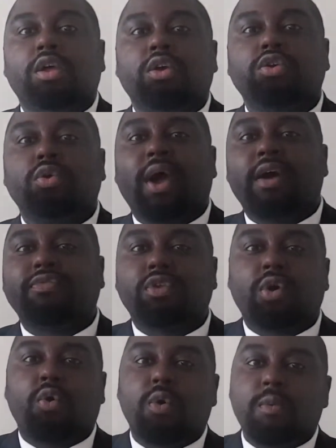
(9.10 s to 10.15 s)
you have to
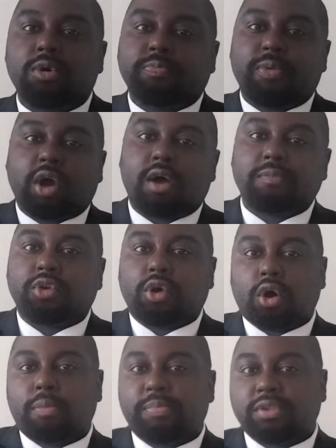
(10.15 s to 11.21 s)
almost become the
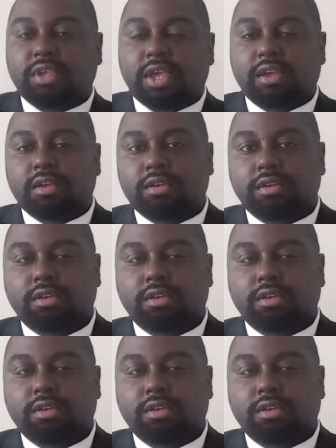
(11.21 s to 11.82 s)
opposite.